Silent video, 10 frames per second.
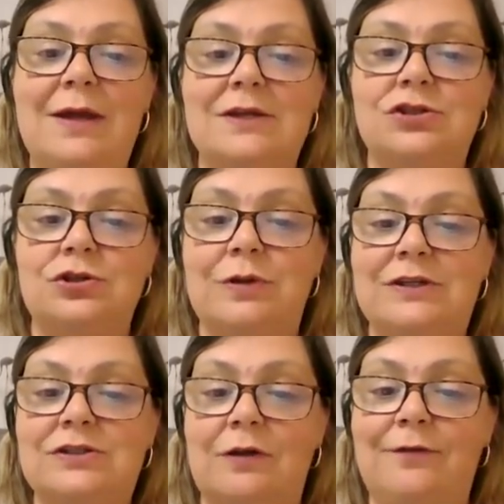because you're
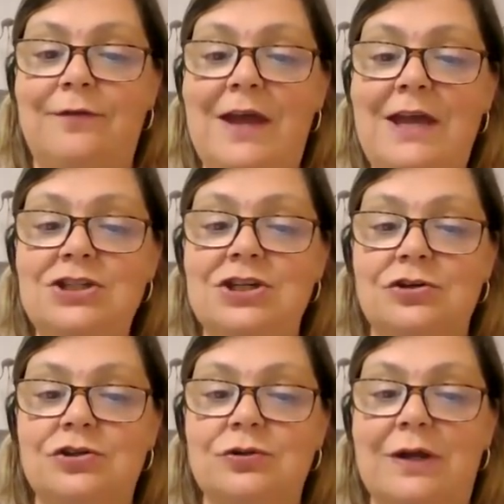doing solfège
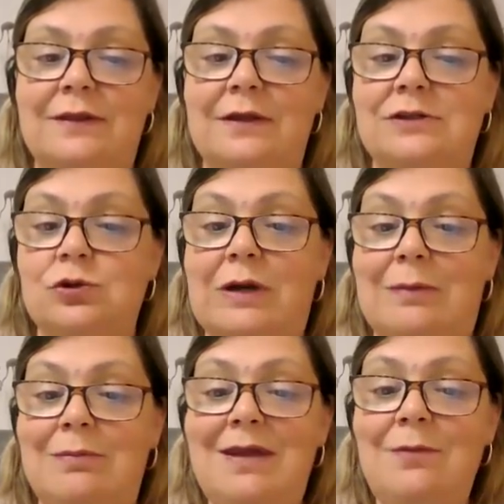and you're doing the do
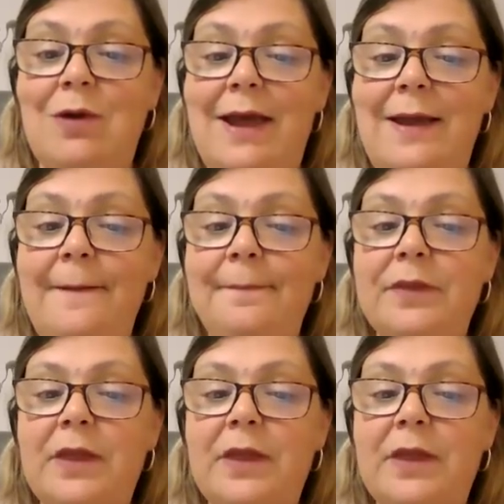re mi way,